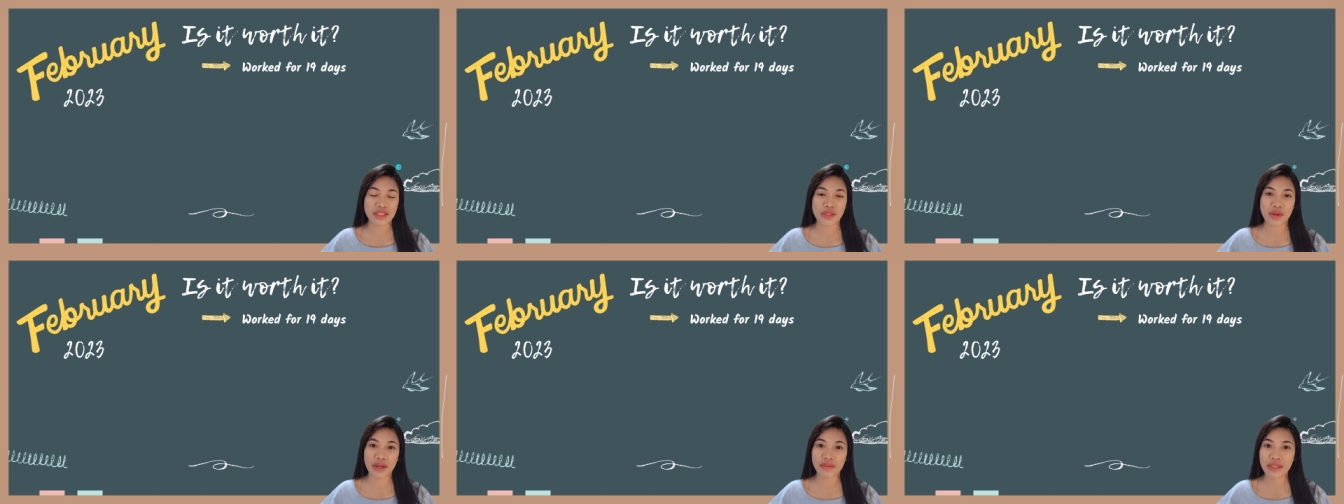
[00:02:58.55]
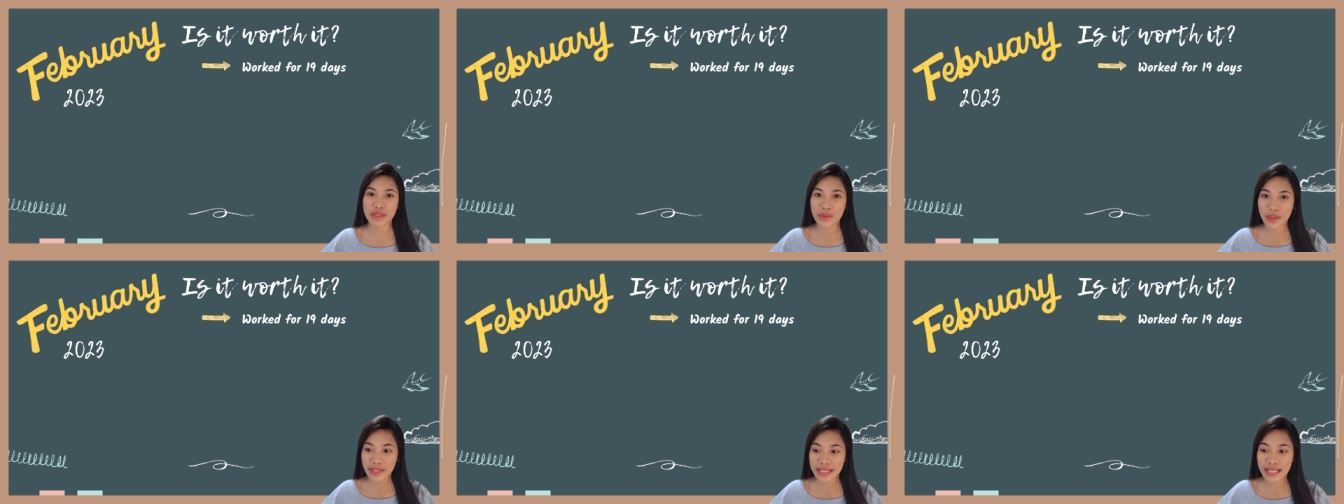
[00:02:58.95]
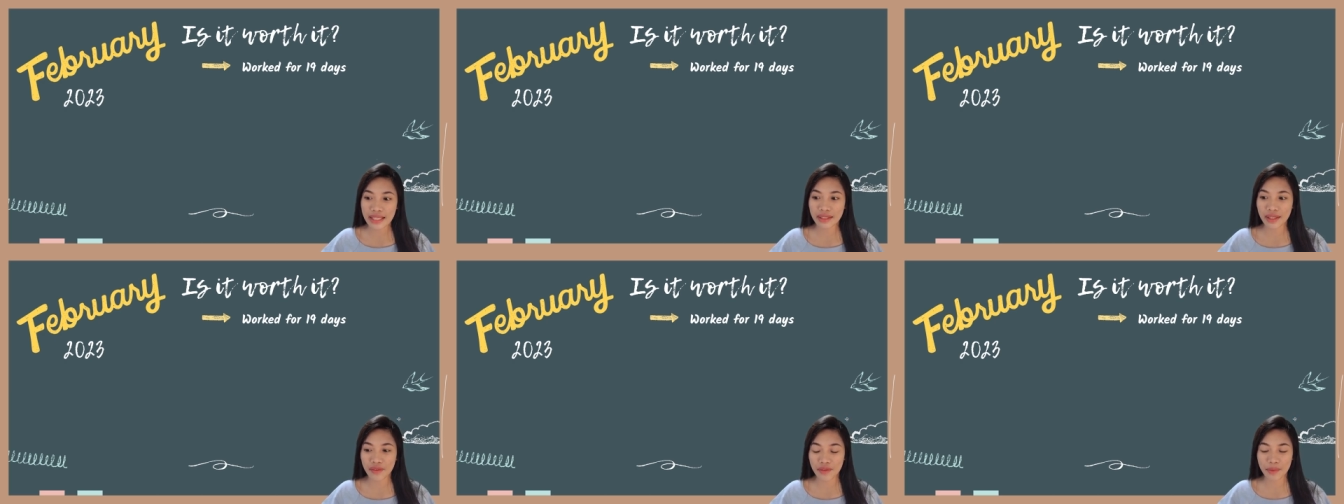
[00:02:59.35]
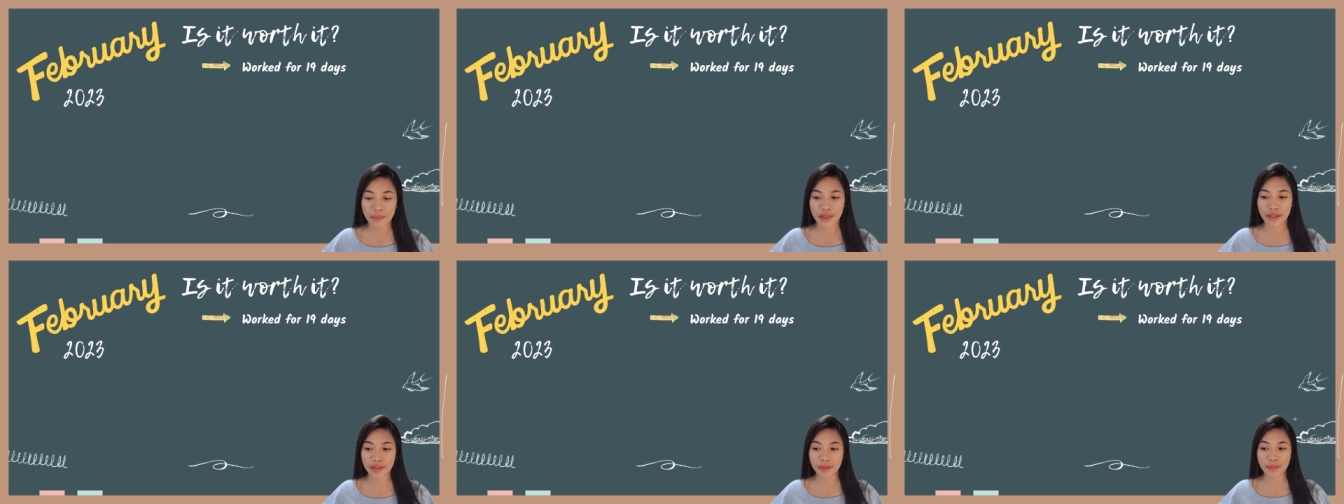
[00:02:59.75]
So every twentieth of the
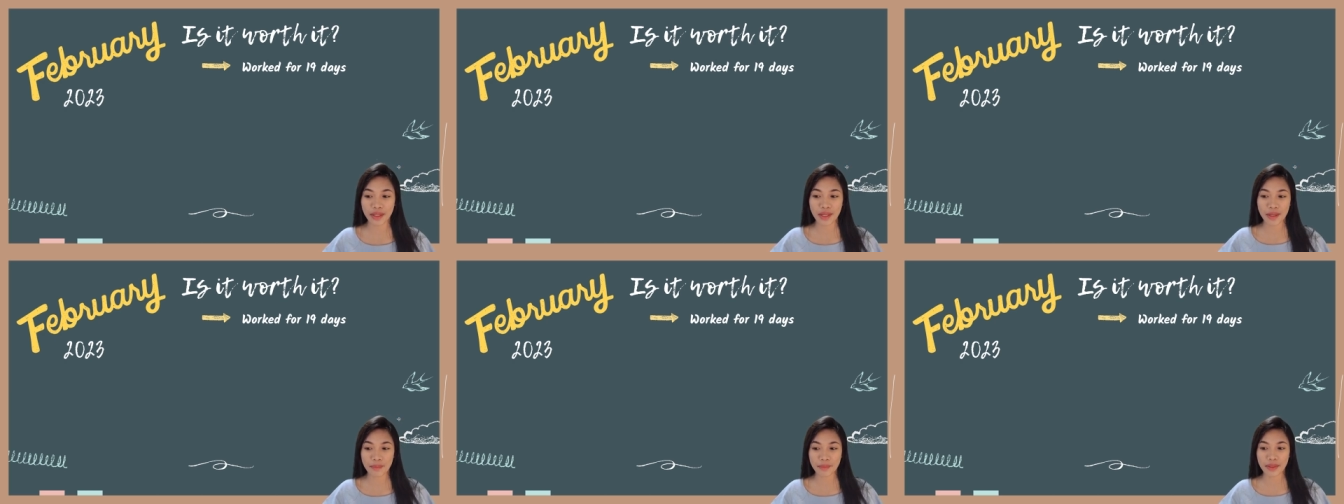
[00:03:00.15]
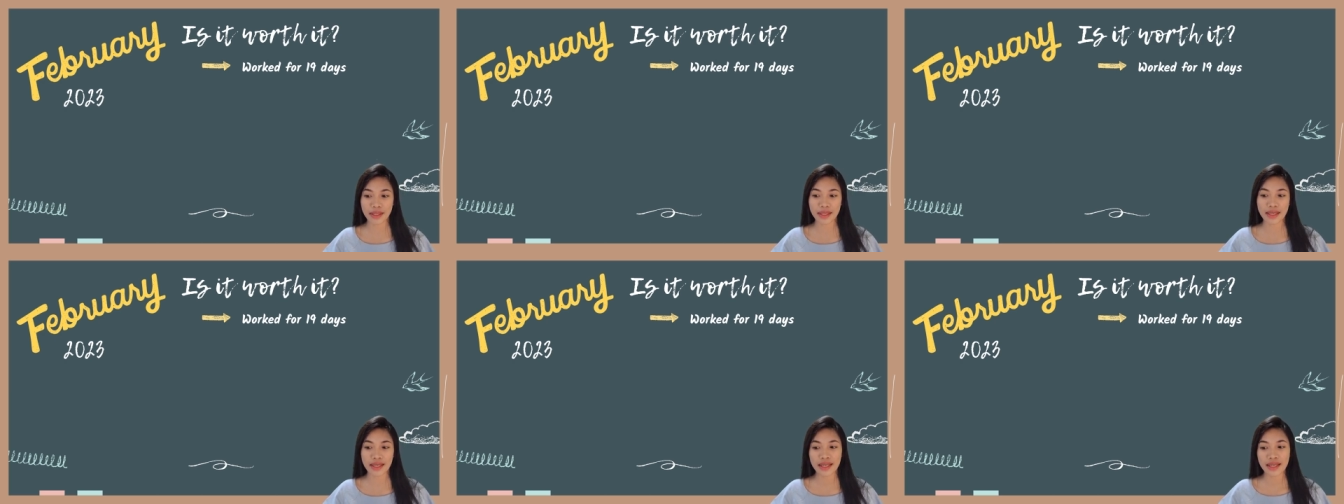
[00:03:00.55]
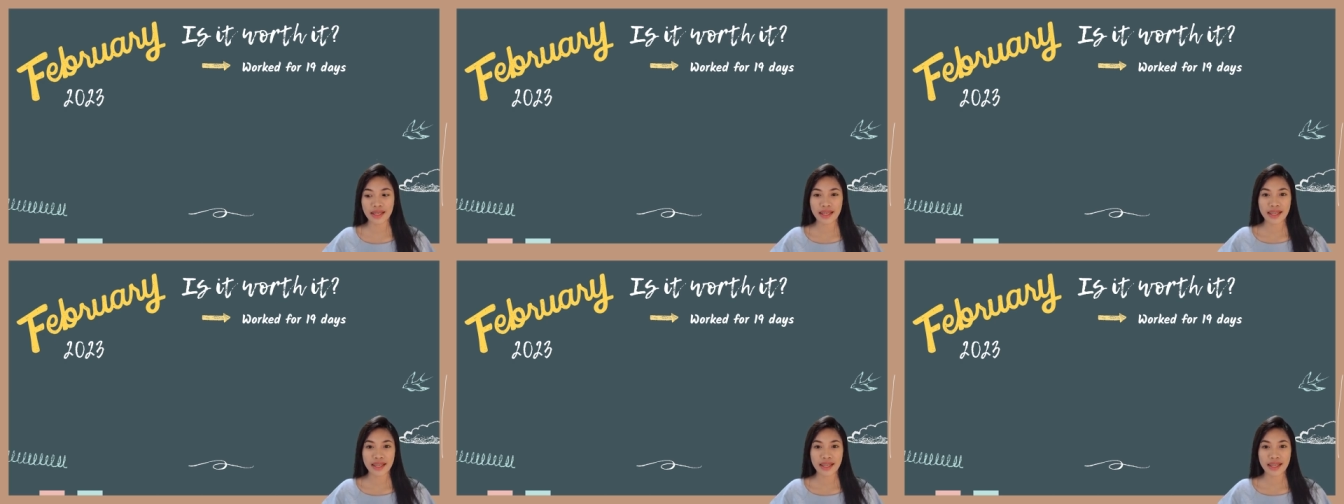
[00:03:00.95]
month, my company